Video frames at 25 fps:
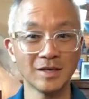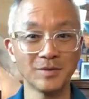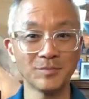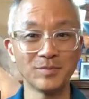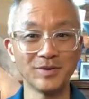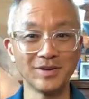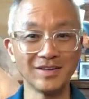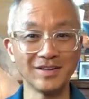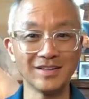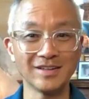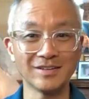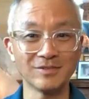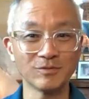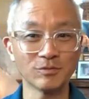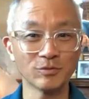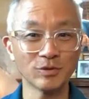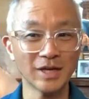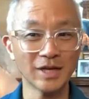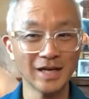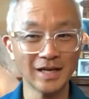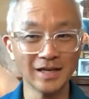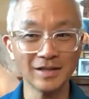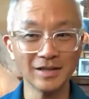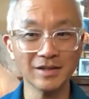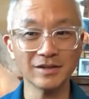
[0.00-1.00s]
But in
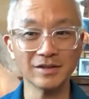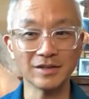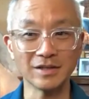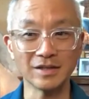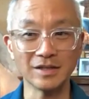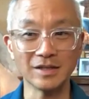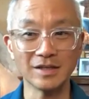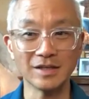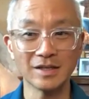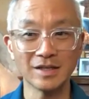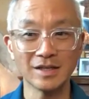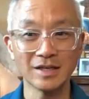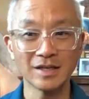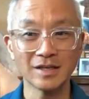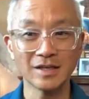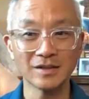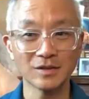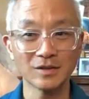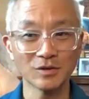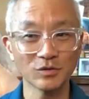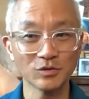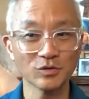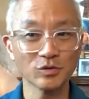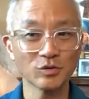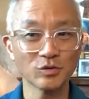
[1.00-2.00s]
reality,
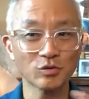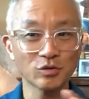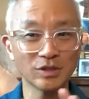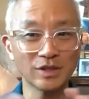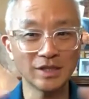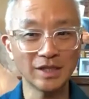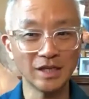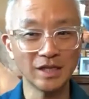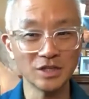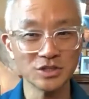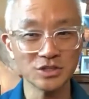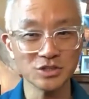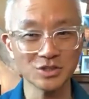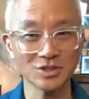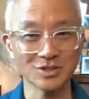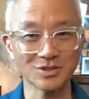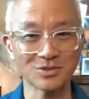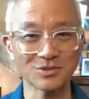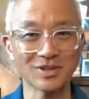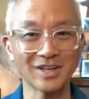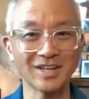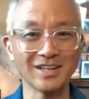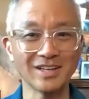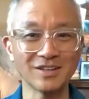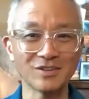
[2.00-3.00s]
there's a gradation,
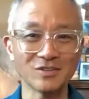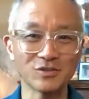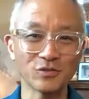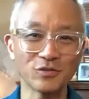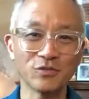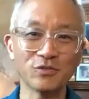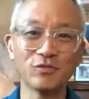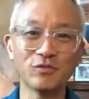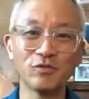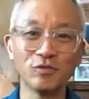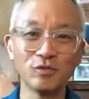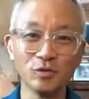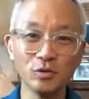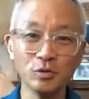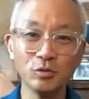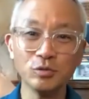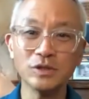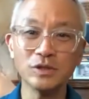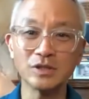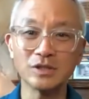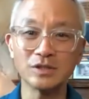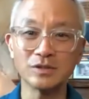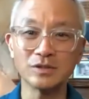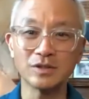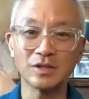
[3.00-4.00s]
right? It's a
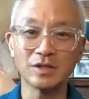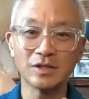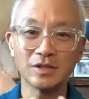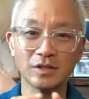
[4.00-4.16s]
fluid